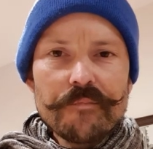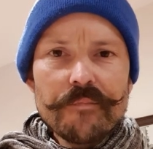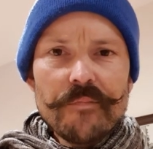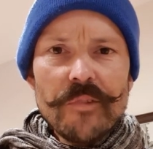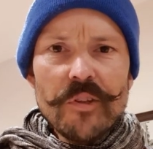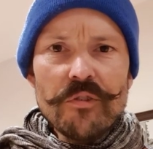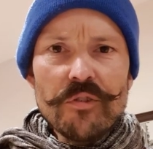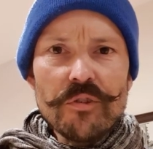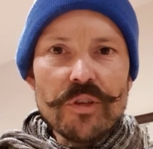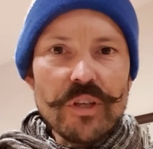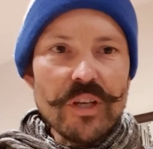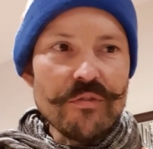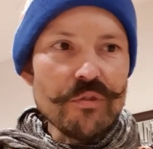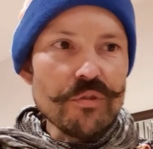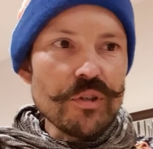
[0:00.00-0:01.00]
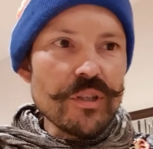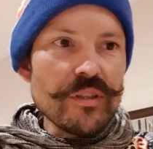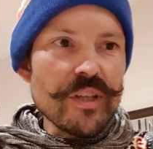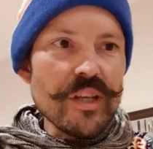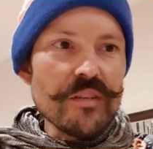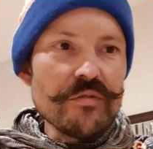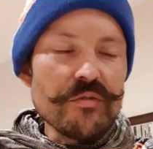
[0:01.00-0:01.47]
So you can have a look at
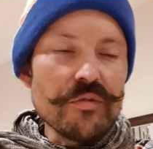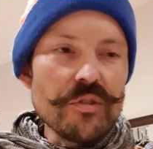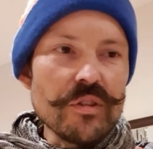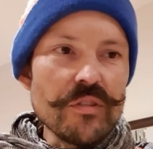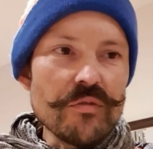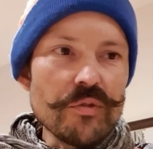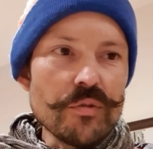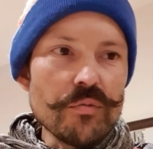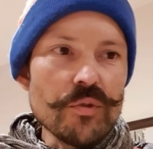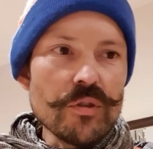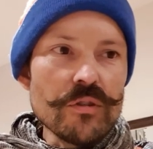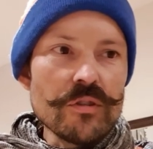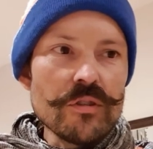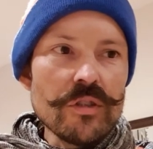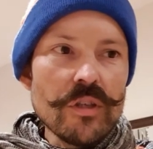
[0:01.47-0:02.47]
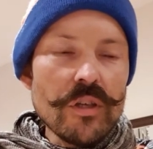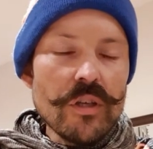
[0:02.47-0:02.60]
that if you want.